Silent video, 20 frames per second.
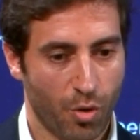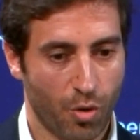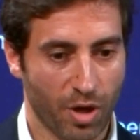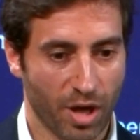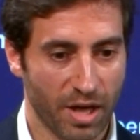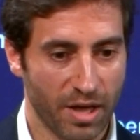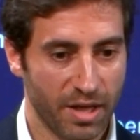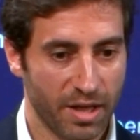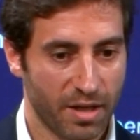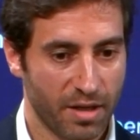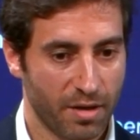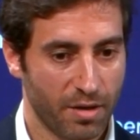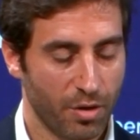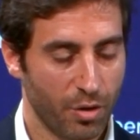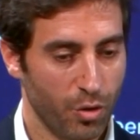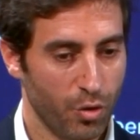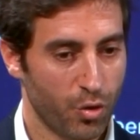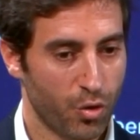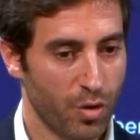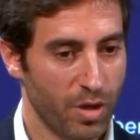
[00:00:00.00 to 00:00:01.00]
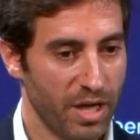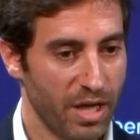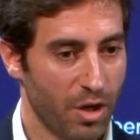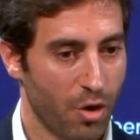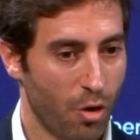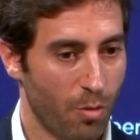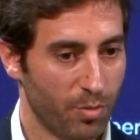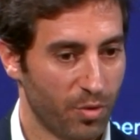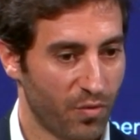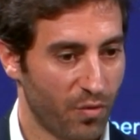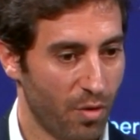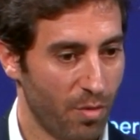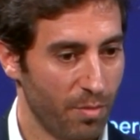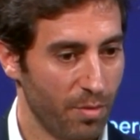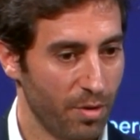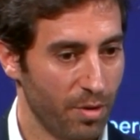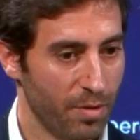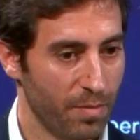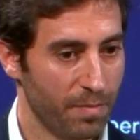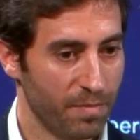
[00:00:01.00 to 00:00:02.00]
organic. Usually it comes from,
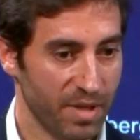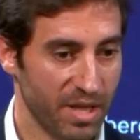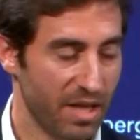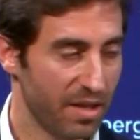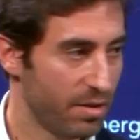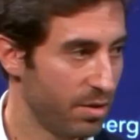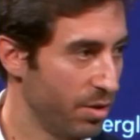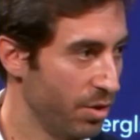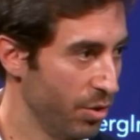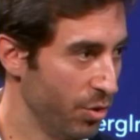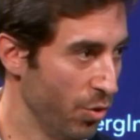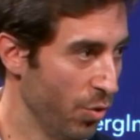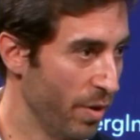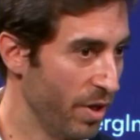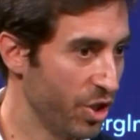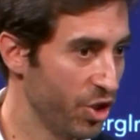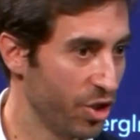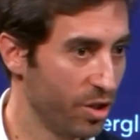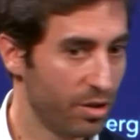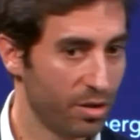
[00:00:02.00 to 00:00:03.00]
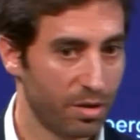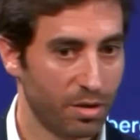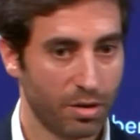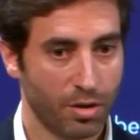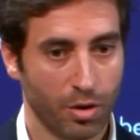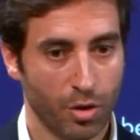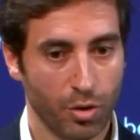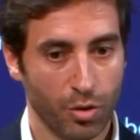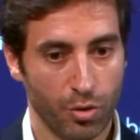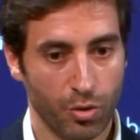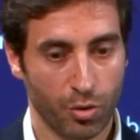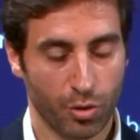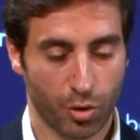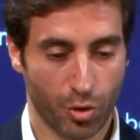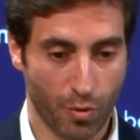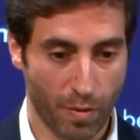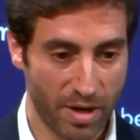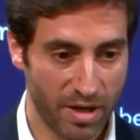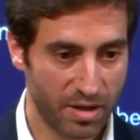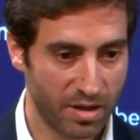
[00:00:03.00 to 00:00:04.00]
uh, yes, your agent, your
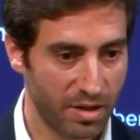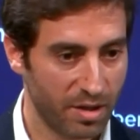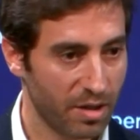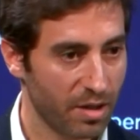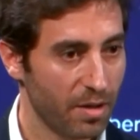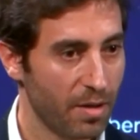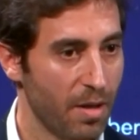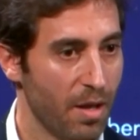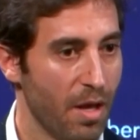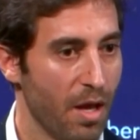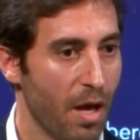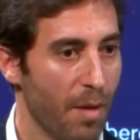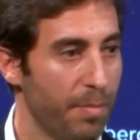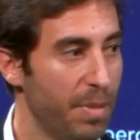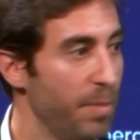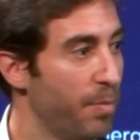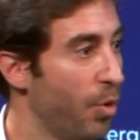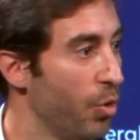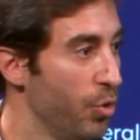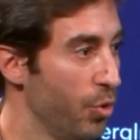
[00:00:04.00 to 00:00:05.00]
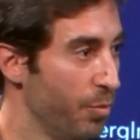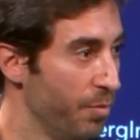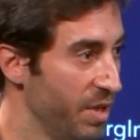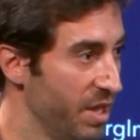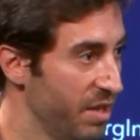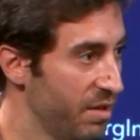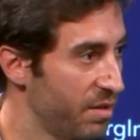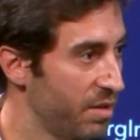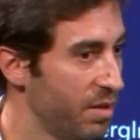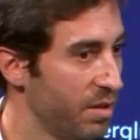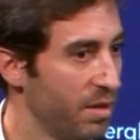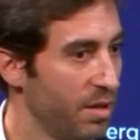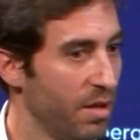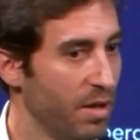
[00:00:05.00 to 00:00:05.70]
surrounding, people you meet.